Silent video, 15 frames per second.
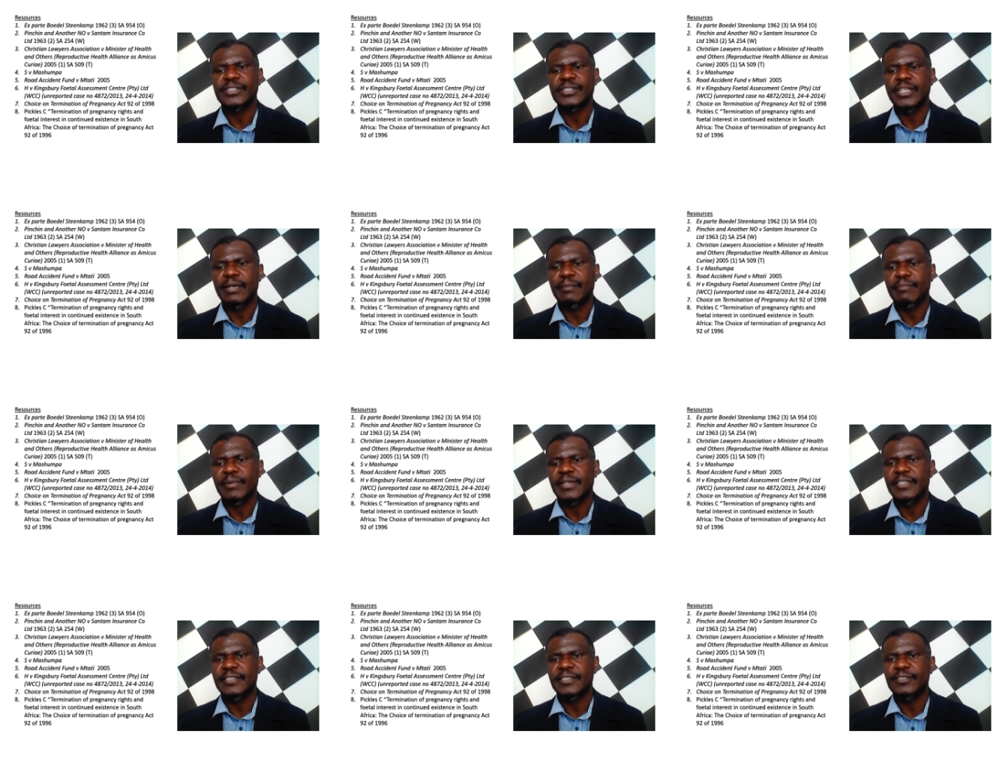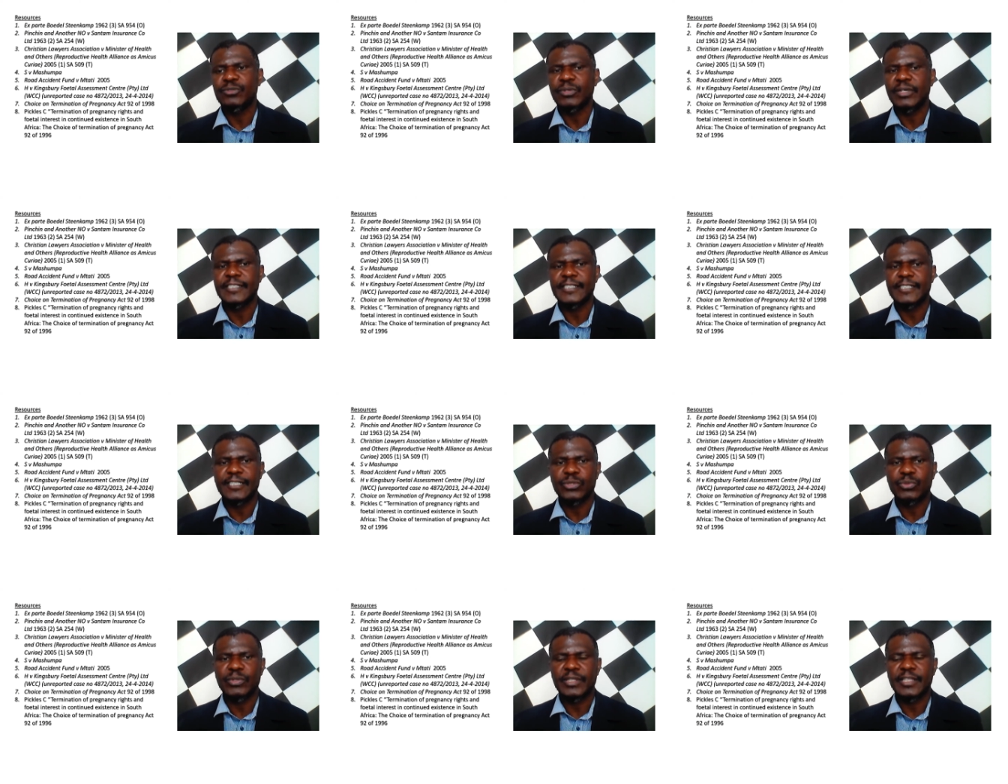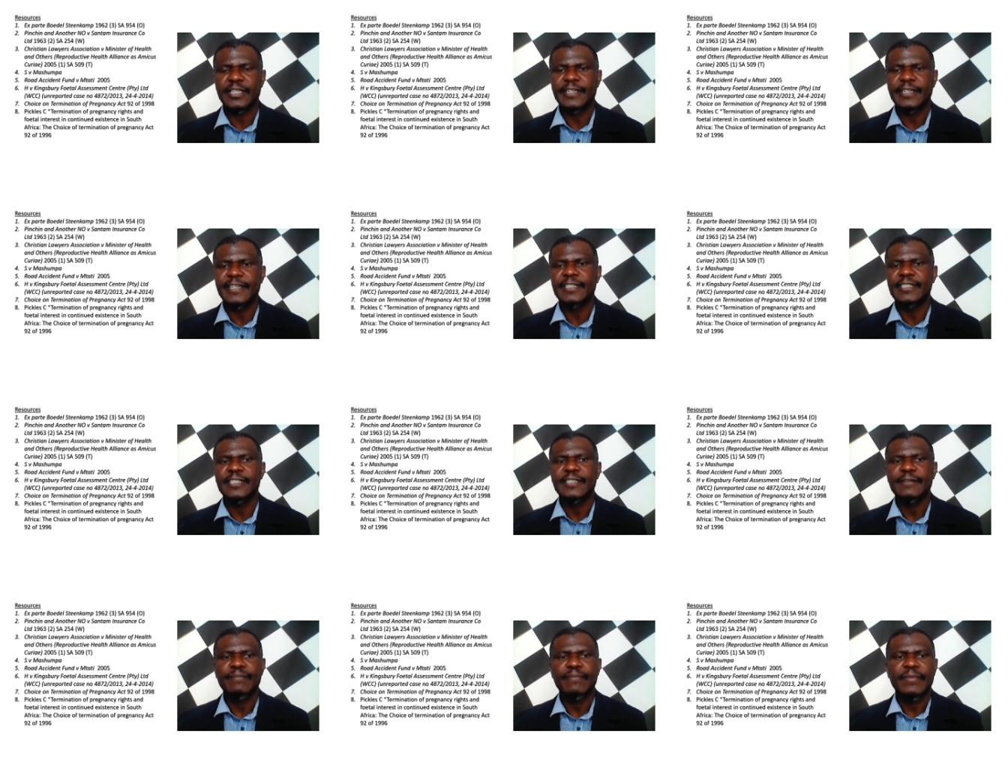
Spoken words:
Company. This one deals with delict.